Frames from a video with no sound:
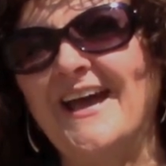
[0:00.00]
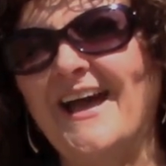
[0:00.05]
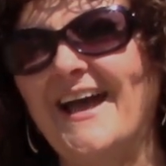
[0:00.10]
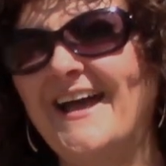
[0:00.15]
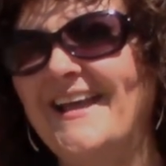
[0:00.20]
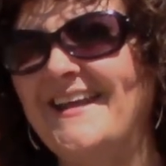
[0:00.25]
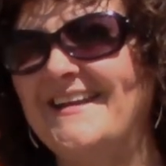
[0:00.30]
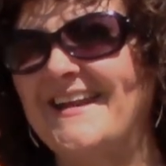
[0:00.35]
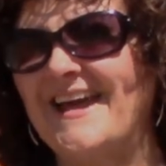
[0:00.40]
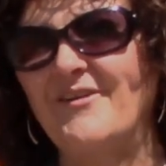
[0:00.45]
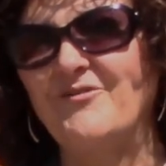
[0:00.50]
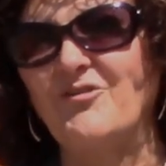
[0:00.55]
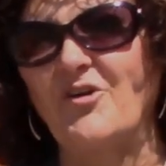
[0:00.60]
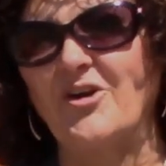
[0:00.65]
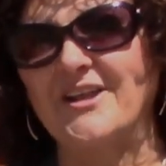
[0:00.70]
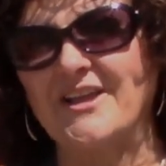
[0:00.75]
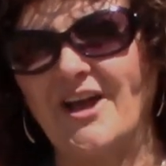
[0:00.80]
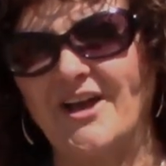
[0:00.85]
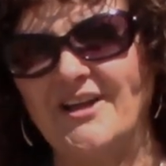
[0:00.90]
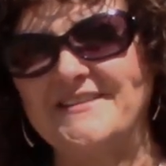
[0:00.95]
and I've
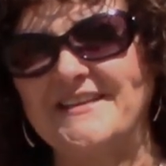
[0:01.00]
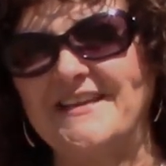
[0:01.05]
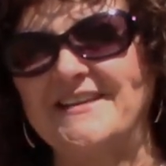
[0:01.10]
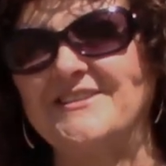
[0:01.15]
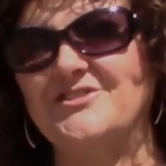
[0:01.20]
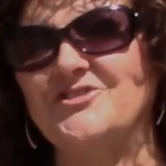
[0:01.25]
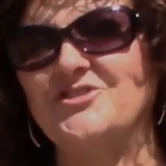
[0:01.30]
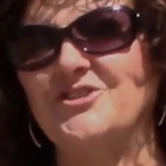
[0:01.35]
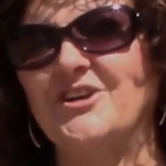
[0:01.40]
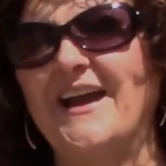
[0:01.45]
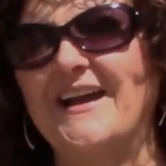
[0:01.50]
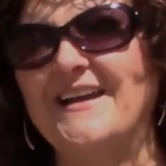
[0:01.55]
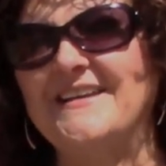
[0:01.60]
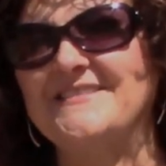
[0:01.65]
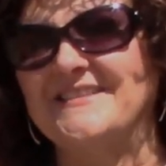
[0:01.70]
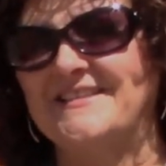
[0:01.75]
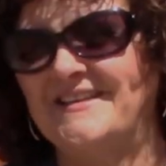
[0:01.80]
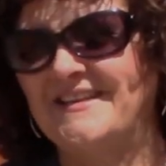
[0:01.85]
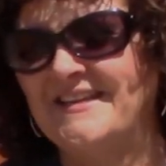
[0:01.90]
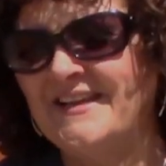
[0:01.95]
already contacted you
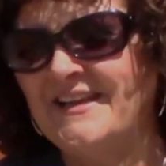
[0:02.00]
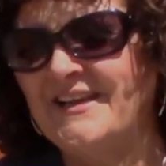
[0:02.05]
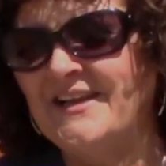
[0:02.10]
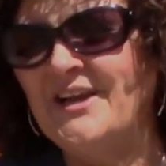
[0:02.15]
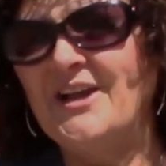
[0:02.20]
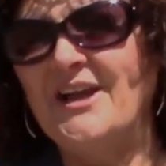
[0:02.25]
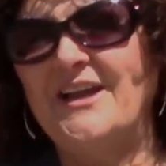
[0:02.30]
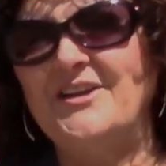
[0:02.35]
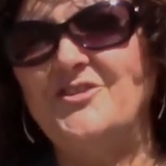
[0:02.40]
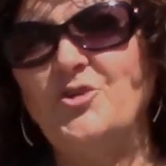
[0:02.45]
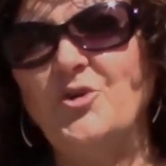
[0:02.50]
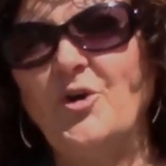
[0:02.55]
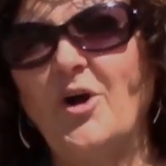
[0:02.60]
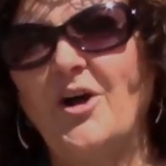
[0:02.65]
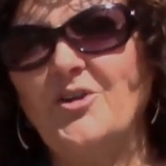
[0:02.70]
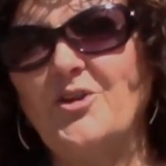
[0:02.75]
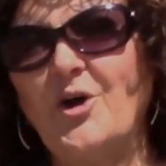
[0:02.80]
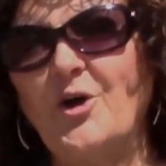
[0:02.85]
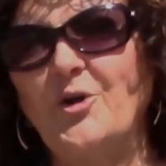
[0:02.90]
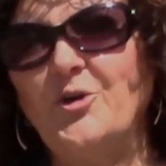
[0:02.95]
guys, and you all
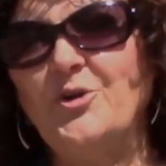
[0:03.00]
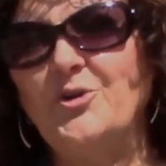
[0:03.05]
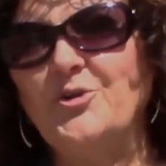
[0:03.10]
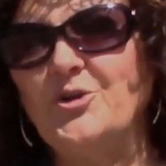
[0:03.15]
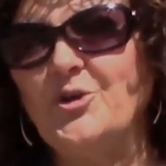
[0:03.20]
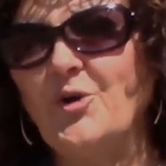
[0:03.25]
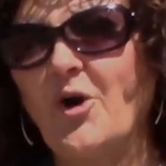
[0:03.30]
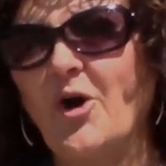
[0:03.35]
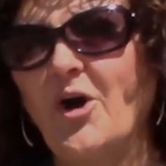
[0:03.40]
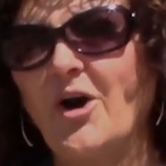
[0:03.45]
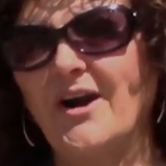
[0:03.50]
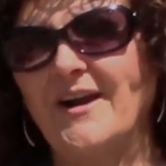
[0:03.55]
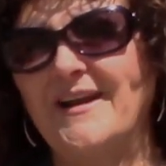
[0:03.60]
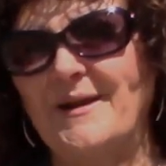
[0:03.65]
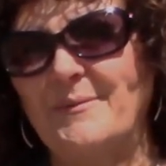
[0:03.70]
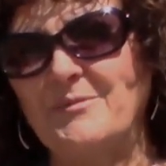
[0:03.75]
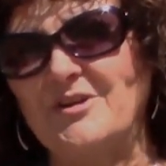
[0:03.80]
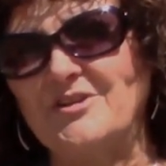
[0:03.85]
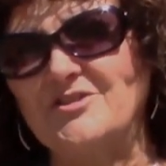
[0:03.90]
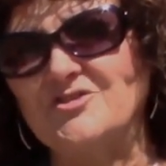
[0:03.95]
know who you are, and
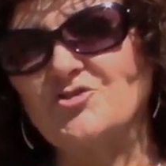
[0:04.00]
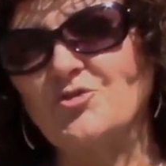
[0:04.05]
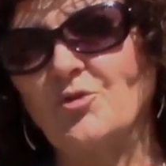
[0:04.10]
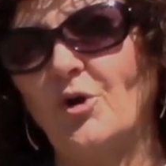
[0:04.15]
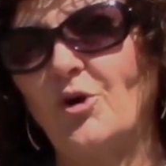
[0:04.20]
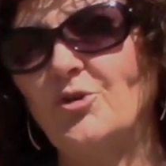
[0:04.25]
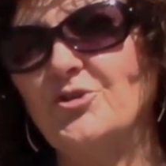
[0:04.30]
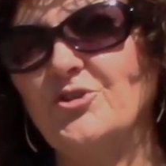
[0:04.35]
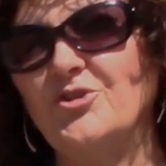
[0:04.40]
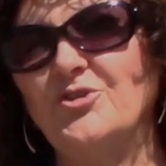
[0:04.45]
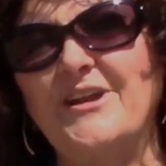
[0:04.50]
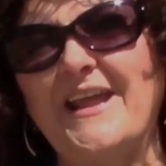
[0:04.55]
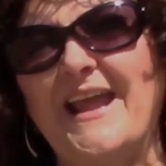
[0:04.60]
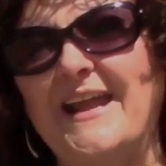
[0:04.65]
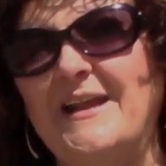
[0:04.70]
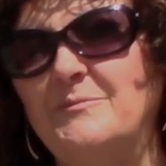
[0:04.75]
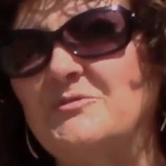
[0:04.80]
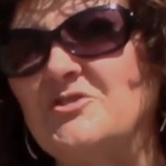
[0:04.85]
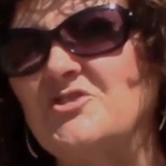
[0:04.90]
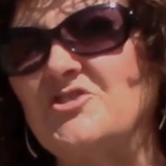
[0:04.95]
I'm going to scroll your
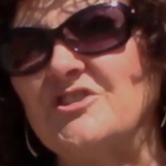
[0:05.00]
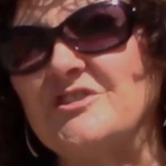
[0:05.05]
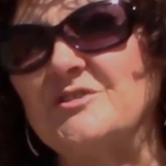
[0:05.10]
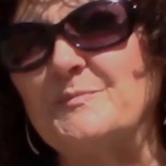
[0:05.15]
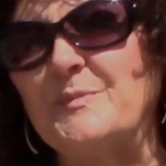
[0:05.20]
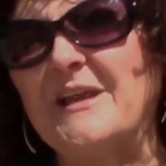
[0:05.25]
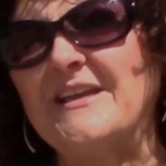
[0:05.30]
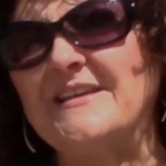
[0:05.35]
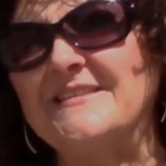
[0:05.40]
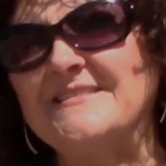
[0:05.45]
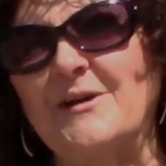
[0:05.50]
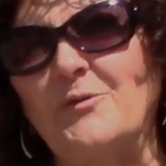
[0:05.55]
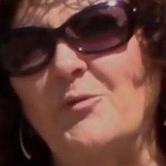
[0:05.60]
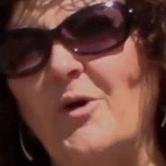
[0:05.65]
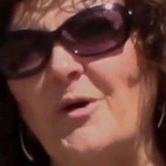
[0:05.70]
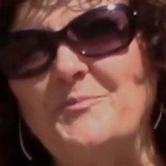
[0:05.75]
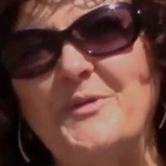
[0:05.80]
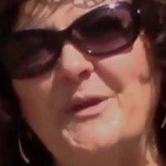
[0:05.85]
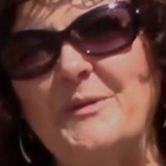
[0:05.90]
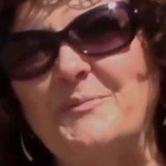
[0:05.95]
names just because I
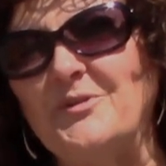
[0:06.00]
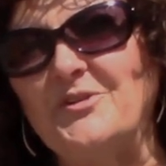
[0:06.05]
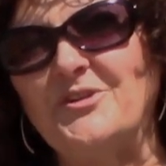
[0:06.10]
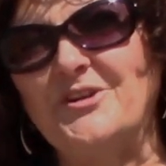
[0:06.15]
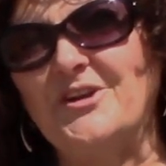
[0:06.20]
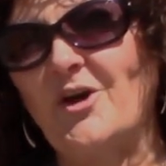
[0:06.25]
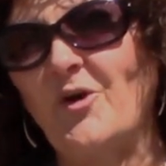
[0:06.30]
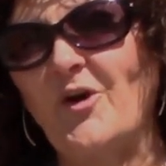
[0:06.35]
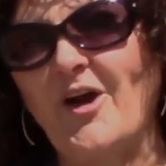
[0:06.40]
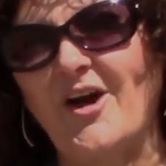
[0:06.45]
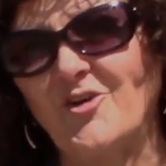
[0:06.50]
want people to know how